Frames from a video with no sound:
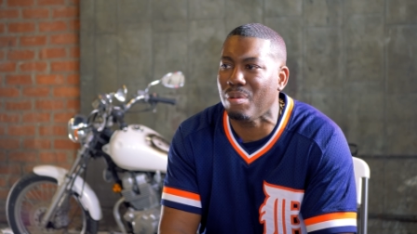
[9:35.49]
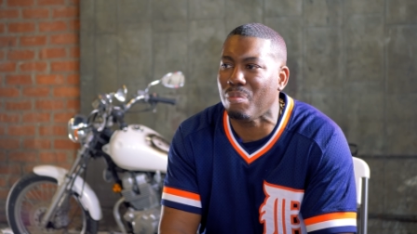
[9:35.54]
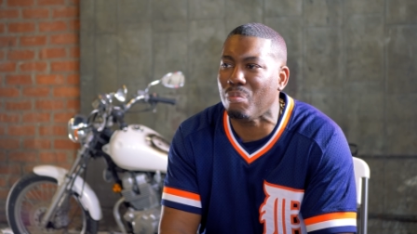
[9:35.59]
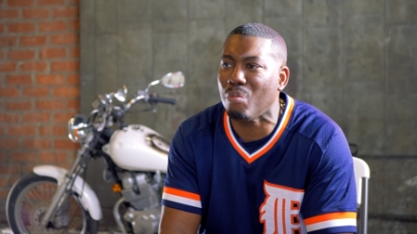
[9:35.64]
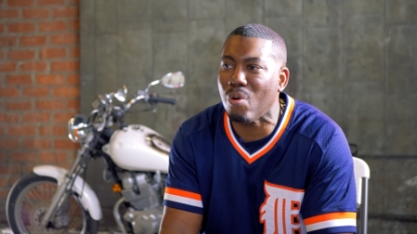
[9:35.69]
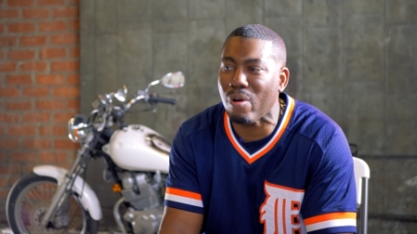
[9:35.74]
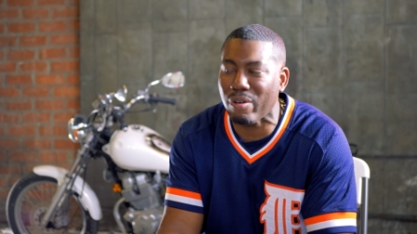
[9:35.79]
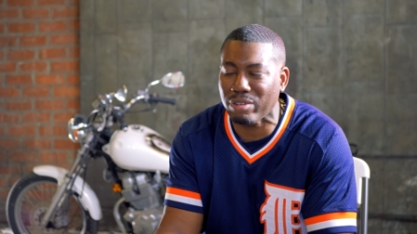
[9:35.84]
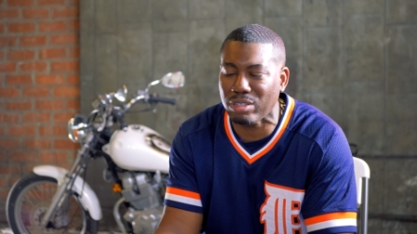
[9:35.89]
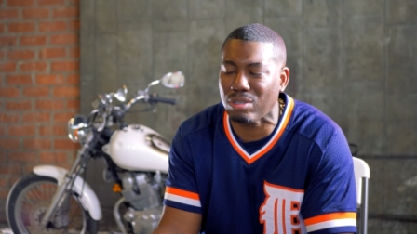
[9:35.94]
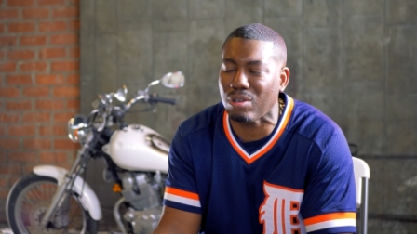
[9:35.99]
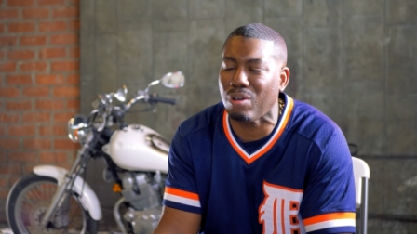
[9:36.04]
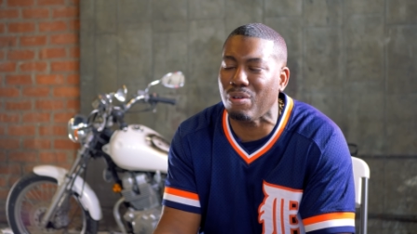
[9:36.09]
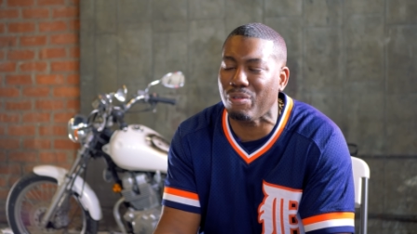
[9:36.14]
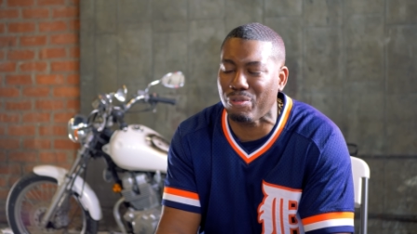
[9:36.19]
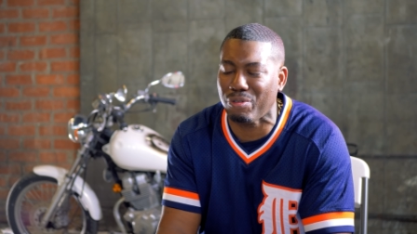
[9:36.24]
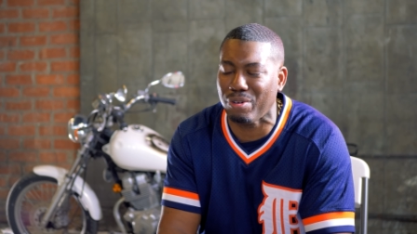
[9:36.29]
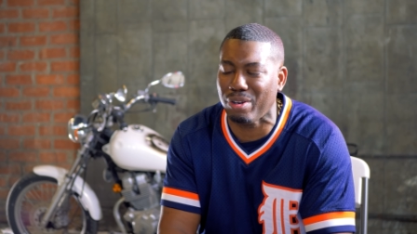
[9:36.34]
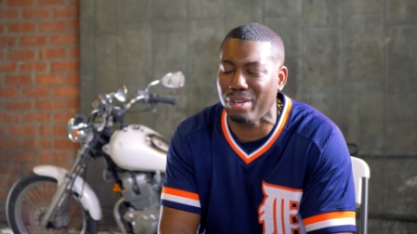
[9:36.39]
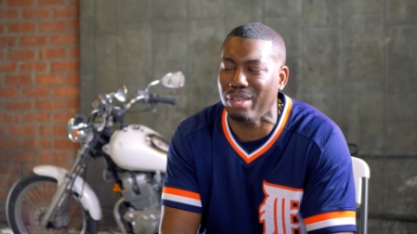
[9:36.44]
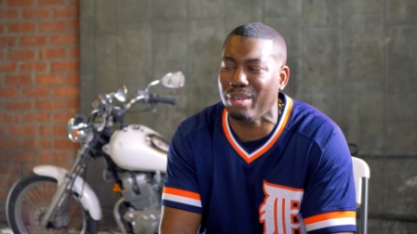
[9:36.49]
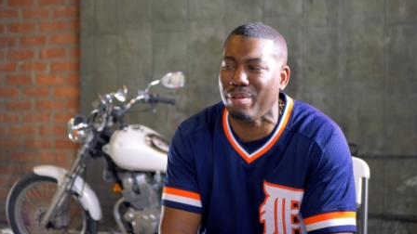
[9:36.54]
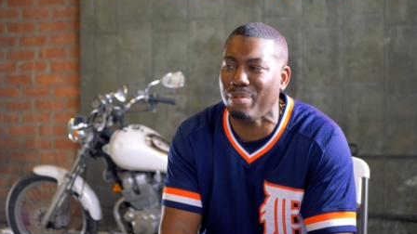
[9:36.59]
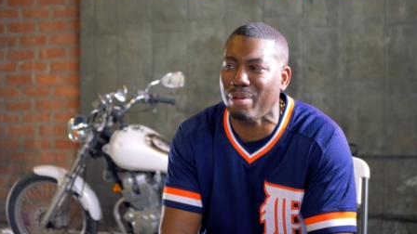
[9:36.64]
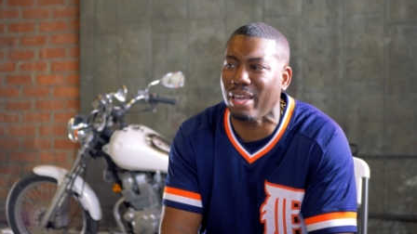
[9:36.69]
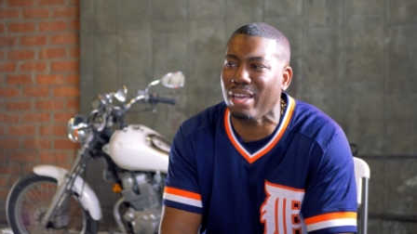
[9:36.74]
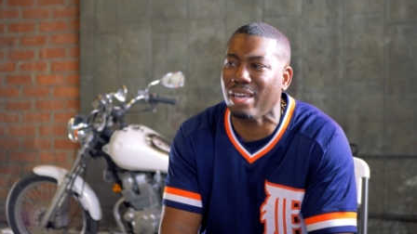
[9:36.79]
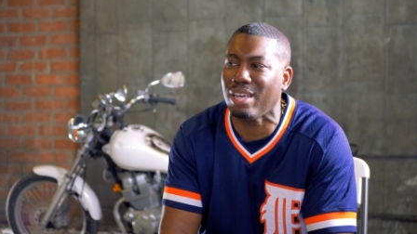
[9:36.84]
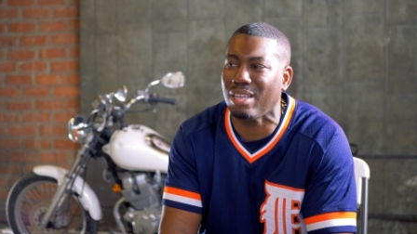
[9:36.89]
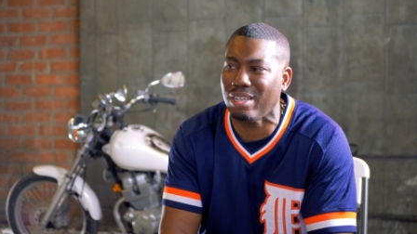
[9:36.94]
Mm-hmm. More so for them,
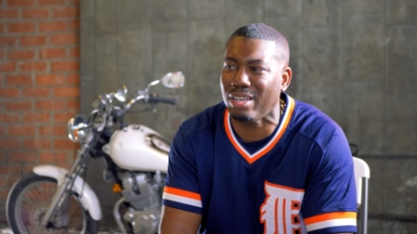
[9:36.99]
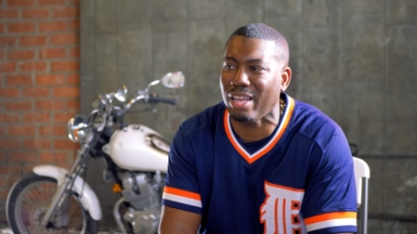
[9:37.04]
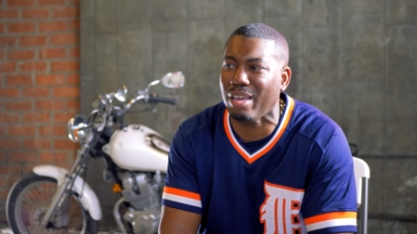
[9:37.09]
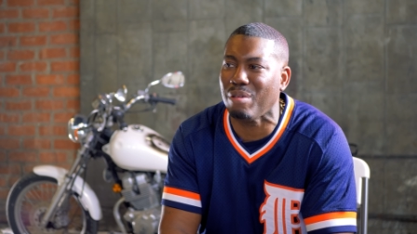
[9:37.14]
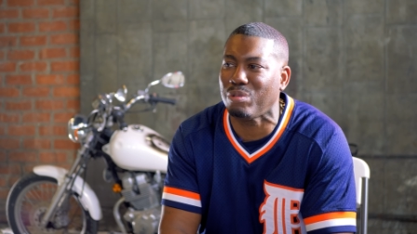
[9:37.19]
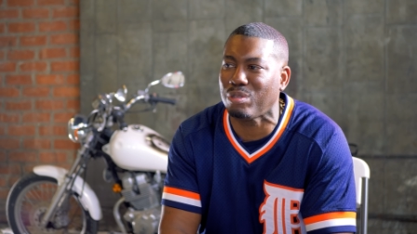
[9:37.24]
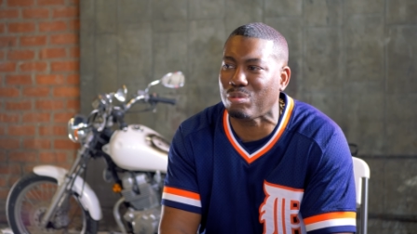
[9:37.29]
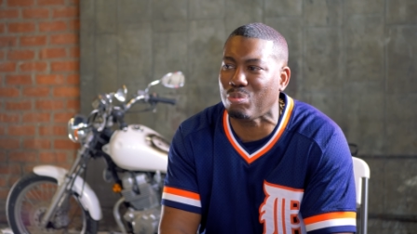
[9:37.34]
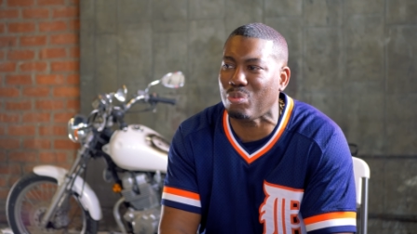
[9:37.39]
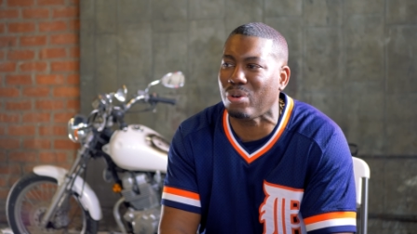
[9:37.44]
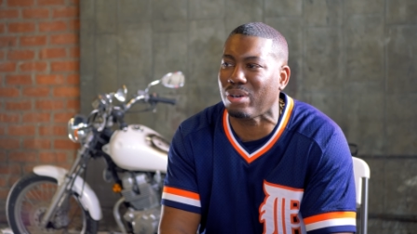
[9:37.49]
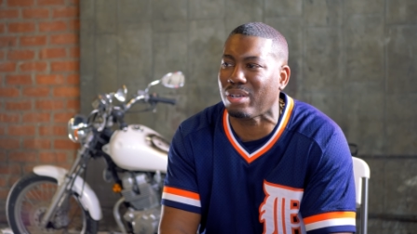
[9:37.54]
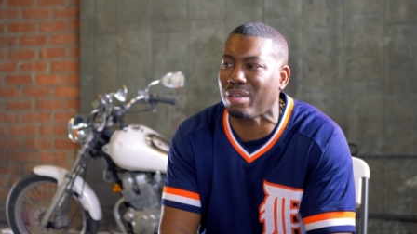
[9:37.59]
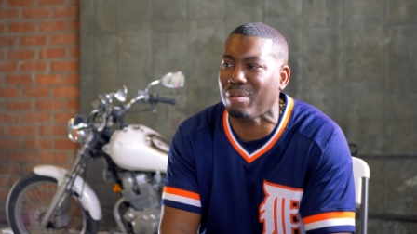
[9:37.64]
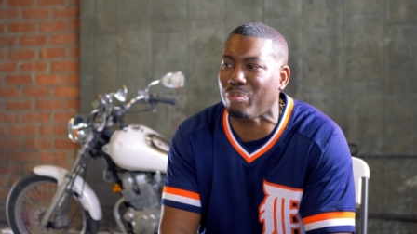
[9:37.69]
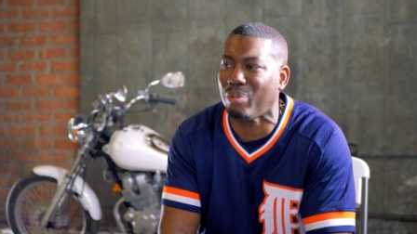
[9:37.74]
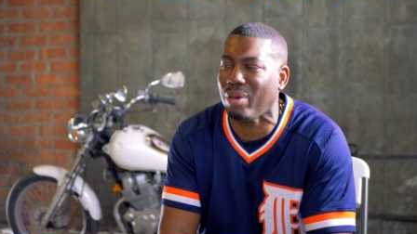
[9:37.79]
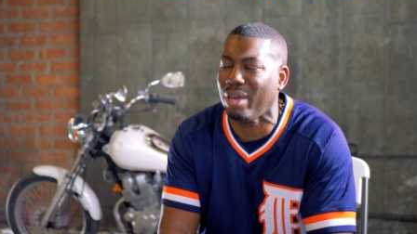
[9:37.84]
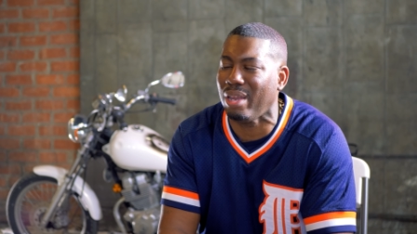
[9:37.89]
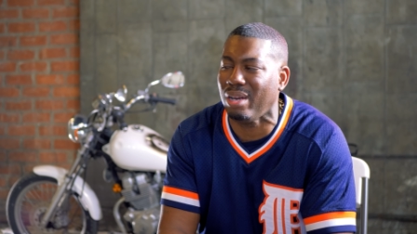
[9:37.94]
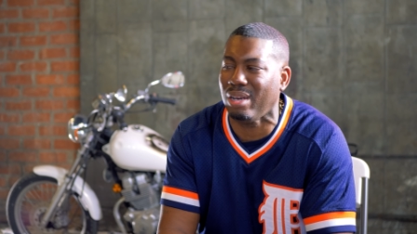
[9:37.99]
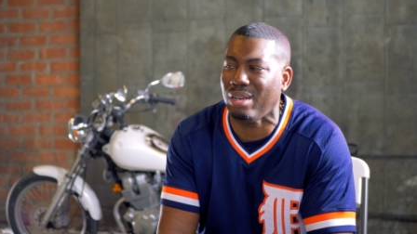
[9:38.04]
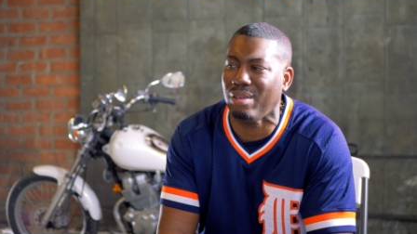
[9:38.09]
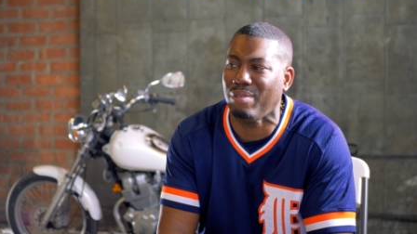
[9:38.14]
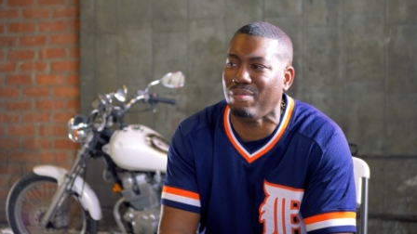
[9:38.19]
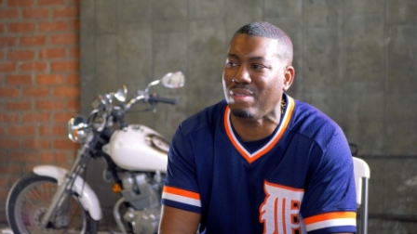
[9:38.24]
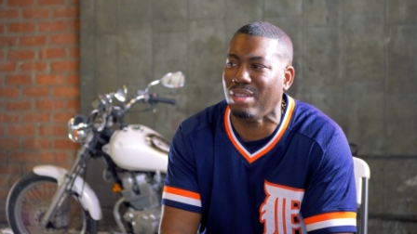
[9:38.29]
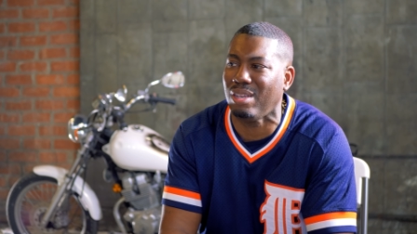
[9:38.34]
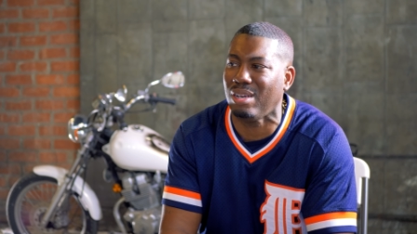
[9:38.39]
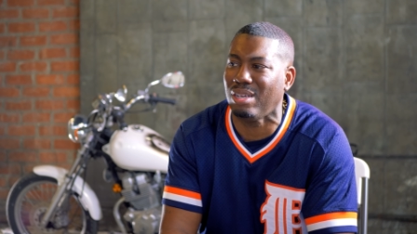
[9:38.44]
they was more
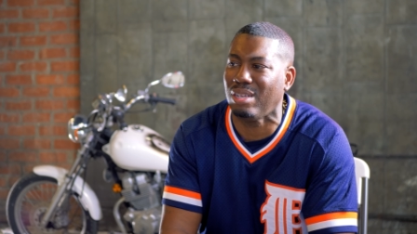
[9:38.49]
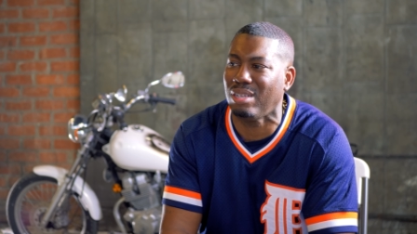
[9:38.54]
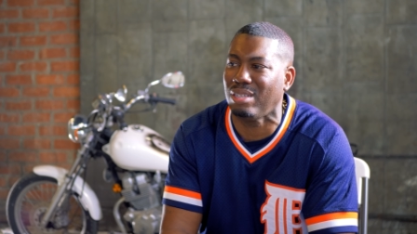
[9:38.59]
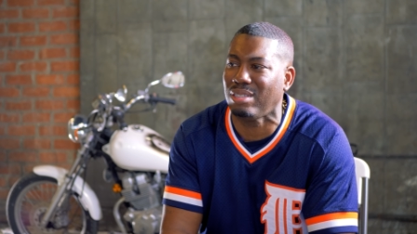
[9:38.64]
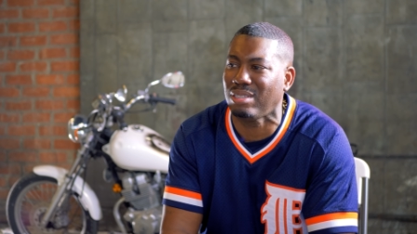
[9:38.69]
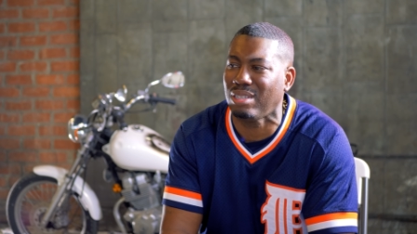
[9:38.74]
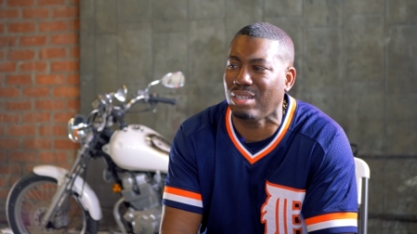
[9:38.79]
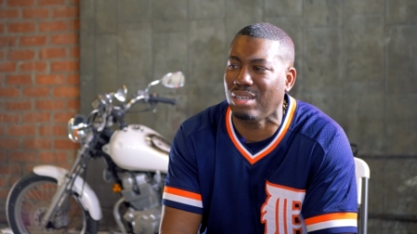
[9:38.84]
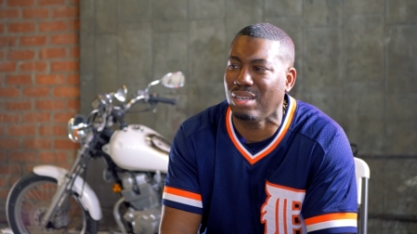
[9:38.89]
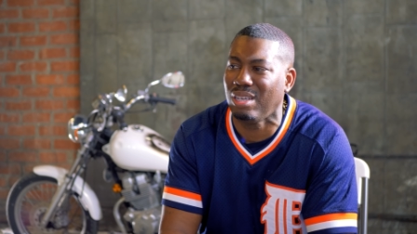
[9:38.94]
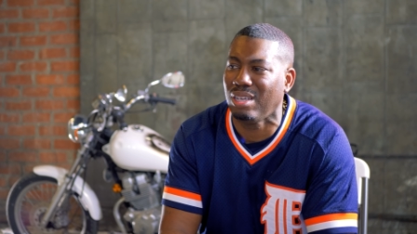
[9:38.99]
competitive than us